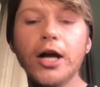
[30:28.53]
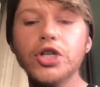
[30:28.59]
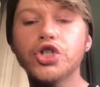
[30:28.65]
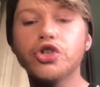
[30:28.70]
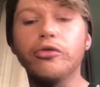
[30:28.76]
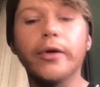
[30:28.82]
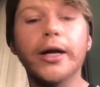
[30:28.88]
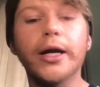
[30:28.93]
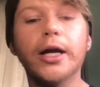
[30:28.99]

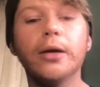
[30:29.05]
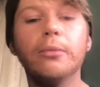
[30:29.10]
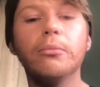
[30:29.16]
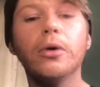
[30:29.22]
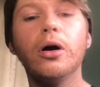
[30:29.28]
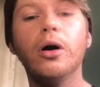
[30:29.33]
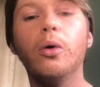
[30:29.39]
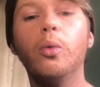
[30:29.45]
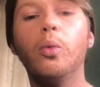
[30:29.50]
My
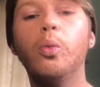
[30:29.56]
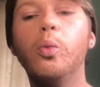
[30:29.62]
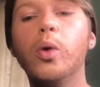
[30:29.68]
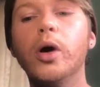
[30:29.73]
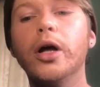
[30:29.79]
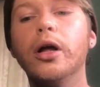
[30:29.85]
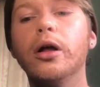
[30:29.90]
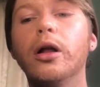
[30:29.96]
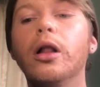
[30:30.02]
dream
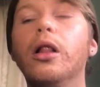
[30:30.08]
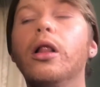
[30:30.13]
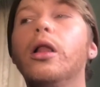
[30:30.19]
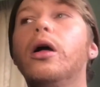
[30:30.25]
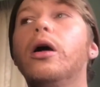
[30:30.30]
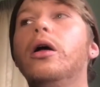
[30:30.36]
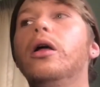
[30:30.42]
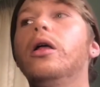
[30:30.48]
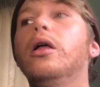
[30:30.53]

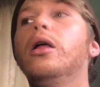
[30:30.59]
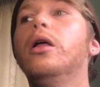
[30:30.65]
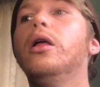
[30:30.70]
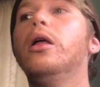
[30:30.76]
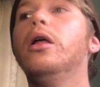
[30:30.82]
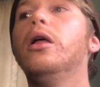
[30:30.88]
will